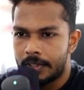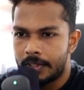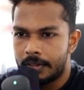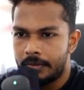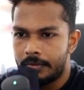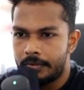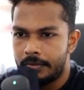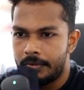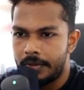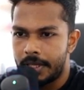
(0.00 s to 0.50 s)

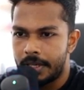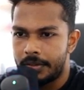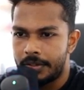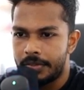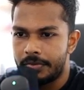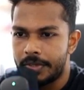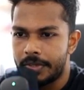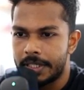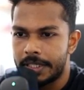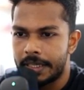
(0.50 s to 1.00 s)
We have the
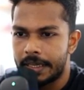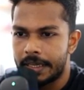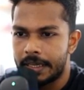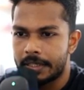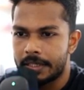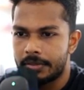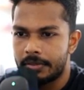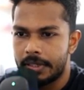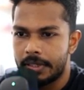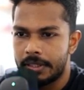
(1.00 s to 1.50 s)
burning
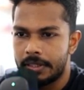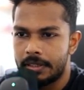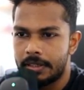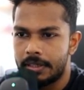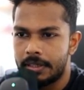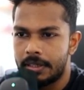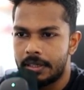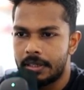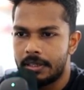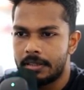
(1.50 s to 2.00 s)
as well,
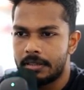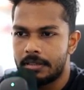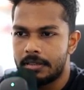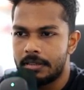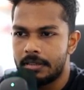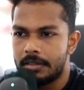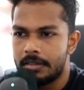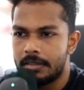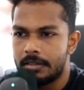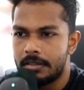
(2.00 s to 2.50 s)

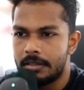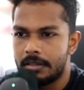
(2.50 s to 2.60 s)
and